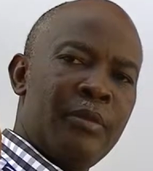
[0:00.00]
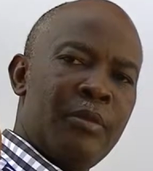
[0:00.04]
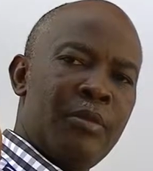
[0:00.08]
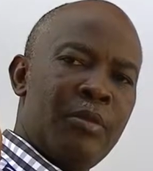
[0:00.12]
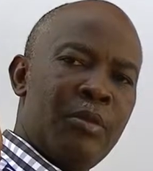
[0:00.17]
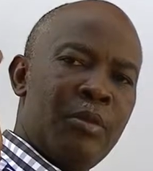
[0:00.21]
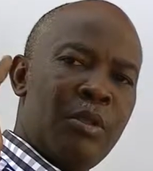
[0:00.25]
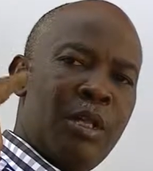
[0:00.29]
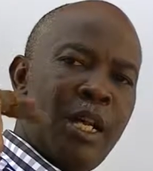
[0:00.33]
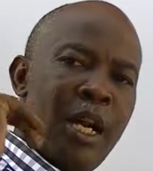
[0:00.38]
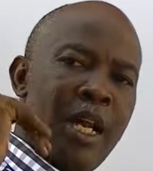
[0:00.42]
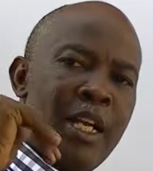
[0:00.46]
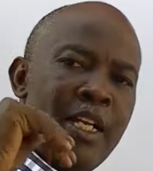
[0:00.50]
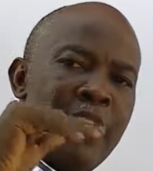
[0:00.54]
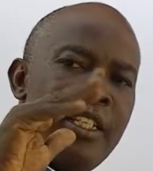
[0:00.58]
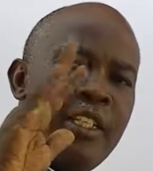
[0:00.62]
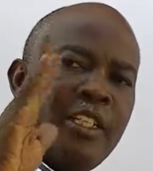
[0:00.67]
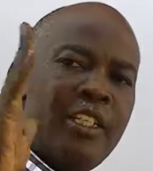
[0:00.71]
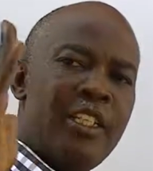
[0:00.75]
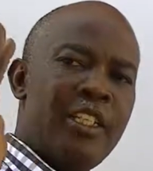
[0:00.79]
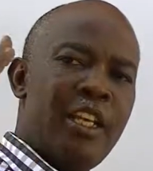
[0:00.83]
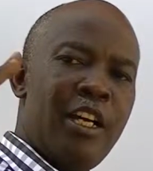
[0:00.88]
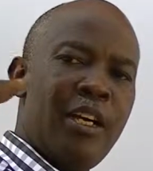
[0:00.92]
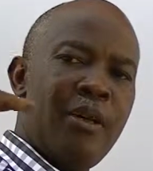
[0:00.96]
to
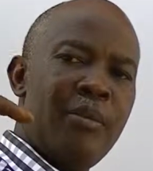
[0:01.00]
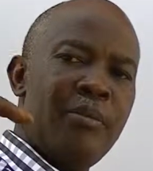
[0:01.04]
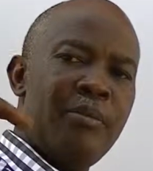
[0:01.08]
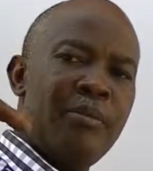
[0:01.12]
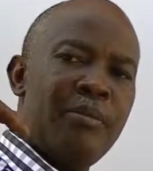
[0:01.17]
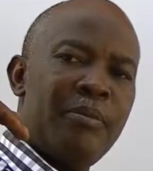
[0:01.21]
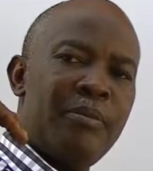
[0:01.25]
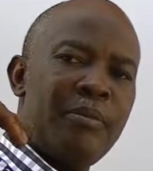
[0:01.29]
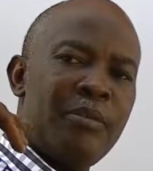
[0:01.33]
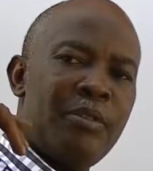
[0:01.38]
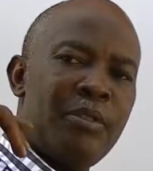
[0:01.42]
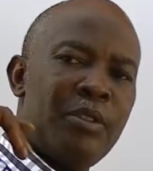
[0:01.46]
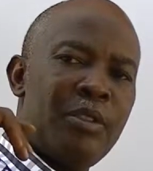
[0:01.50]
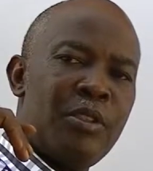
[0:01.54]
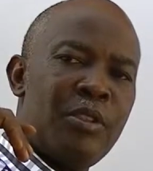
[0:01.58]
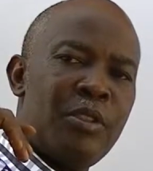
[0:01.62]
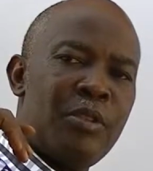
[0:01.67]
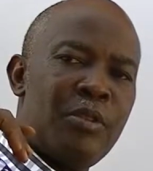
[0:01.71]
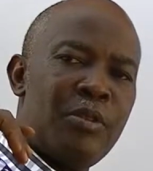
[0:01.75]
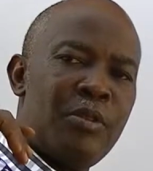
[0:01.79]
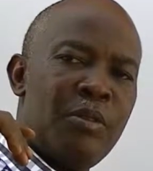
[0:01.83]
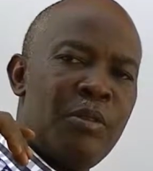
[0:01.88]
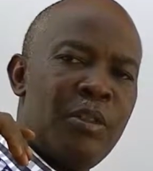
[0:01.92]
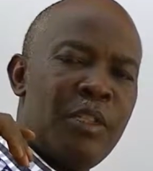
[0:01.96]
calcium to
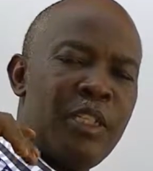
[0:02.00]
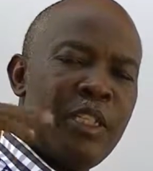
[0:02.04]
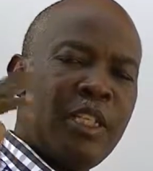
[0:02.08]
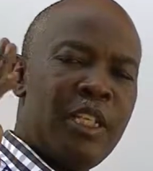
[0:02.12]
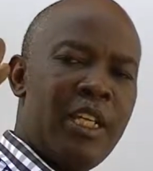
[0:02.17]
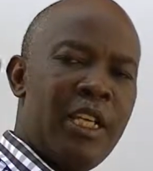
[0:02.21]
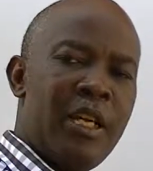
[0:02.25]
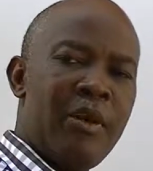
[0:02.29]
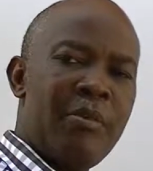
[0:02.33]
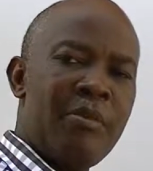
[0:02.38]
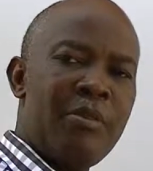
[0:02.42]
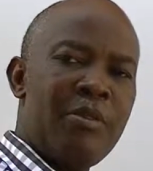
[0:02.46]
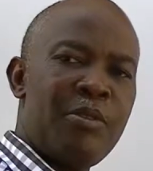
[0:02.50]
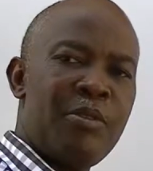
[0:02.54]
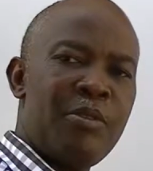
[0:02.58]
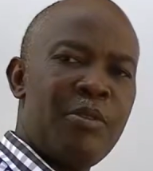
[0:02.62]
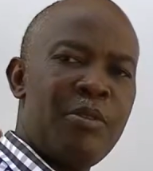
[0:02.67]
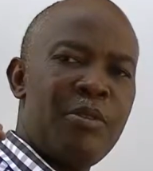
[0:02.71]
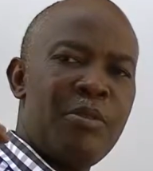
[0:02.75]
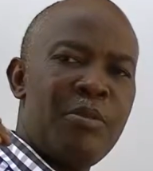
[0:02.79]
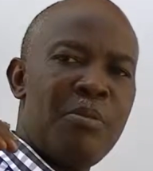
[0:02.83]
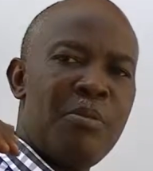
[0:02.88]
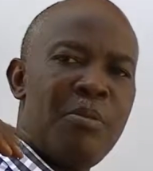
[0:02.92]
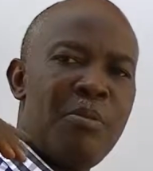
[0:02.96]
strontium to
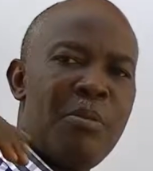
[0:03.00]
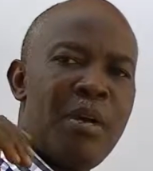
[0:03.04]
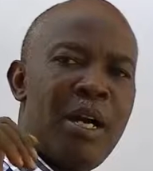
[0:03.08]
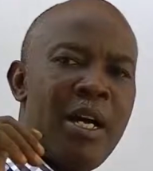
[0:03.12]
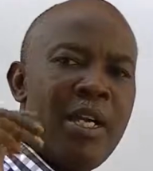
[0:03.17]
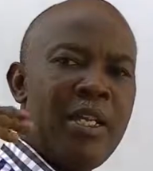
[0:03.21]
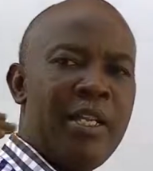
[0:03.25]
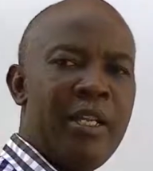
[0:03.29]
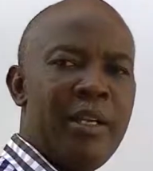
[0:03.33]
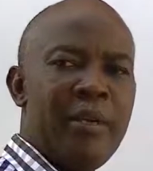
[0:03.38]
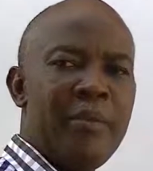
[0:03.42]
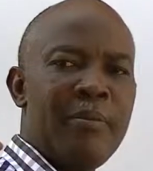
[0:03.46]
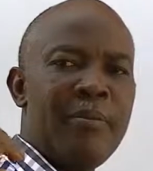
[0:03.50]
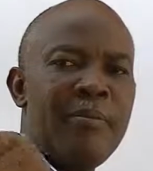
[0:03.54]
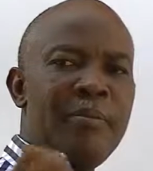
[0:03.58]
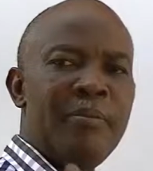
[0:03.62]
barium.